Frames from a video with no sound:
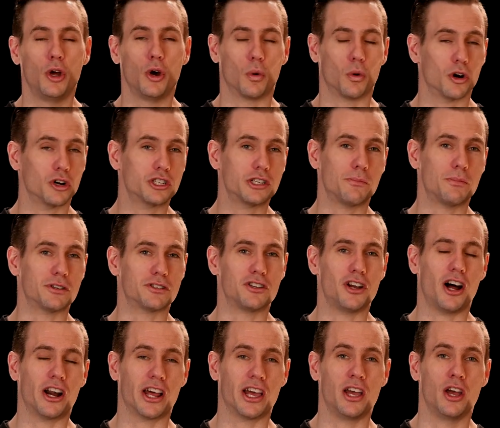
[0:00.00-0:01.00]
Worship is
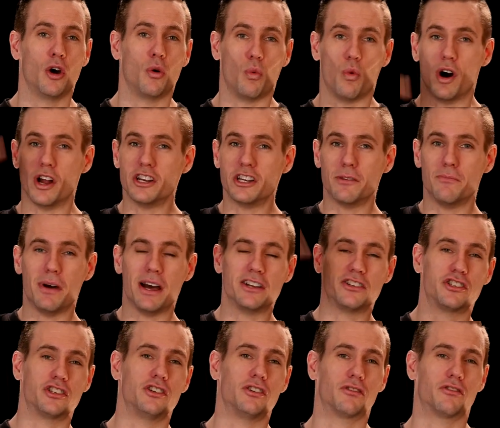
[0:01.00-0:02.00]
not a
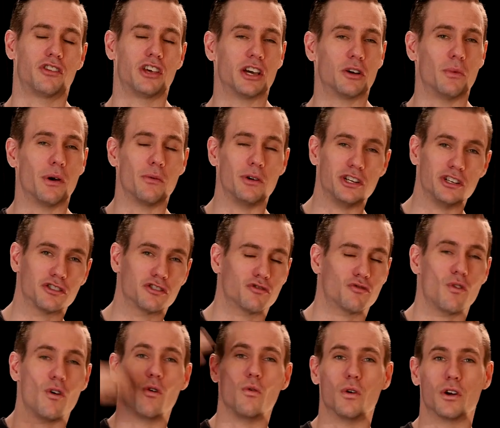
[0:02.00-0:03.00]
one-dimensional thing where we just
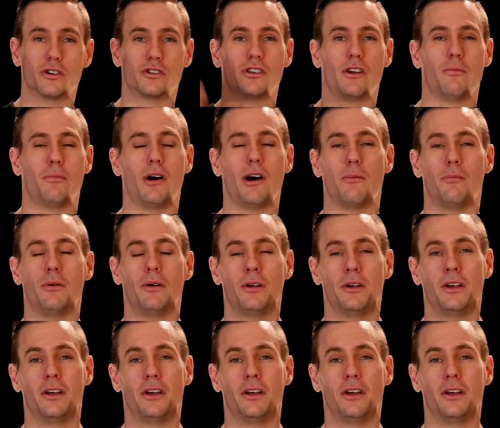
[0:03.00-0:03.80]
throw worship up.